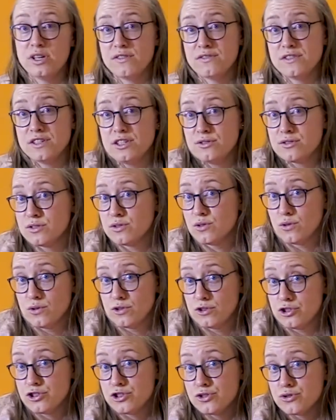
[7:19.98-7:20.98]
even use an
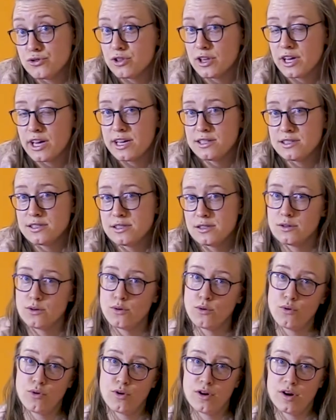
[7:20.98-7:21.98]
old shoelace
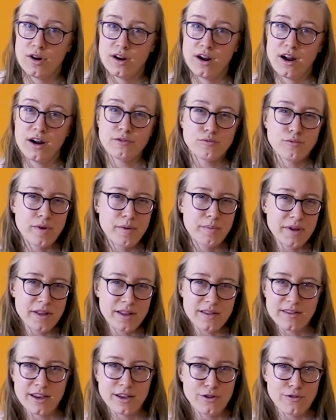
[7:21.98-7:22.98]
or a ribbon
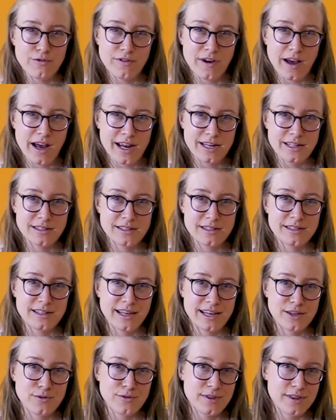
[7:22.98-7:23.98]
that you find
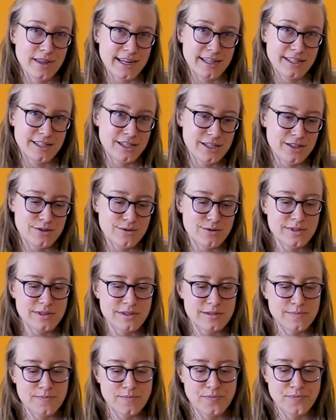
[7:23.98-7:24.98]
that you'd like to use.
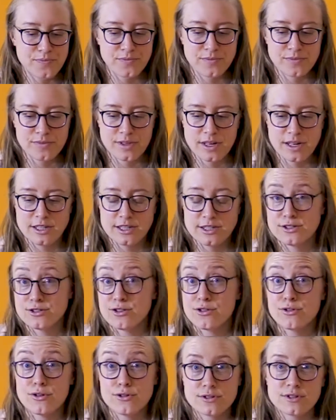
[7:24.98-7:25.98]
So
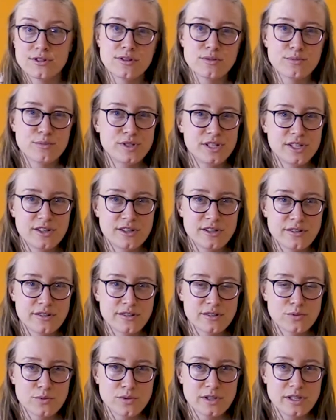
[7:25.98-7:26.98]
those are the
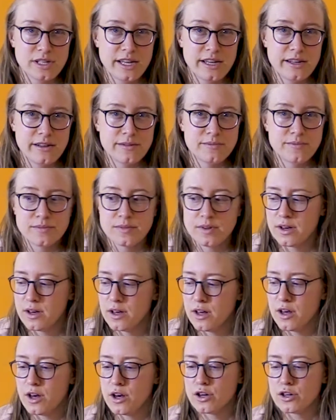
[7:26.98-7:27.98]
materials we'll need.
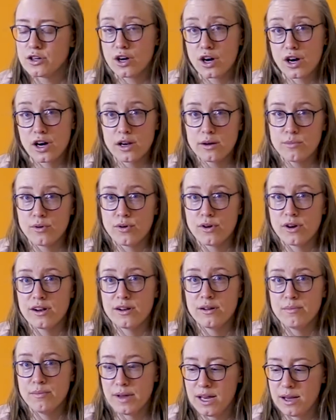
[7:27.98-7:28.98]
Cardboard,
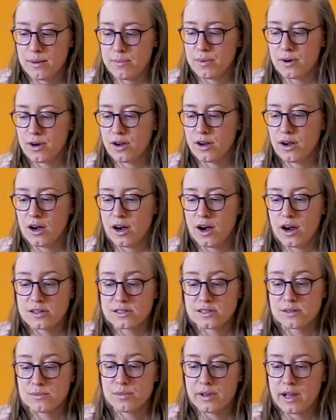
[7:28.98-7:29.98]
paper, art
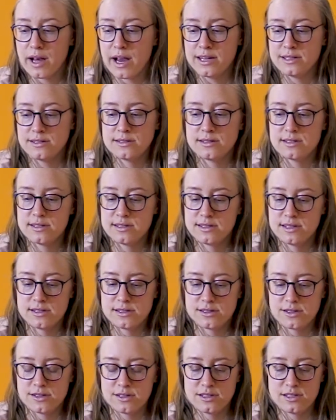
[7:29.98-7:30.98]
supplies,
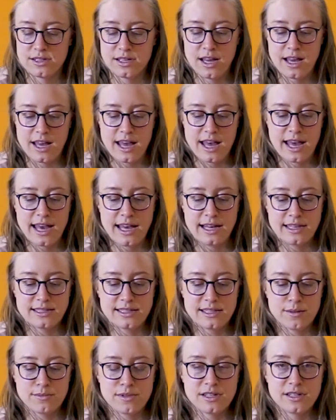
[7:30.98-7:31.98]
scissors, and
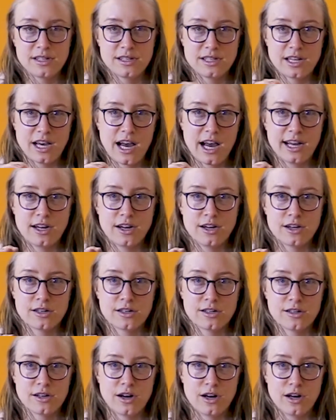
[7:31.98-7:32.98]
something to tie
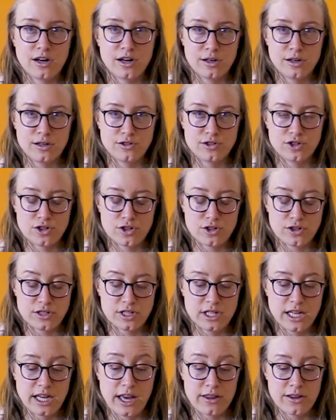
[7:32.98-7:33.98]
our journal
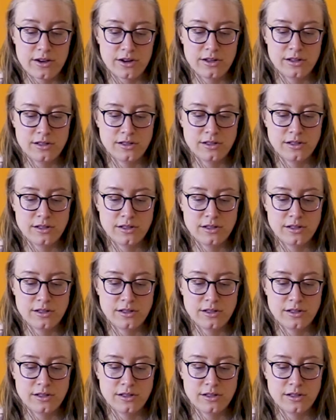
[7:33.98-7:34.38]
together,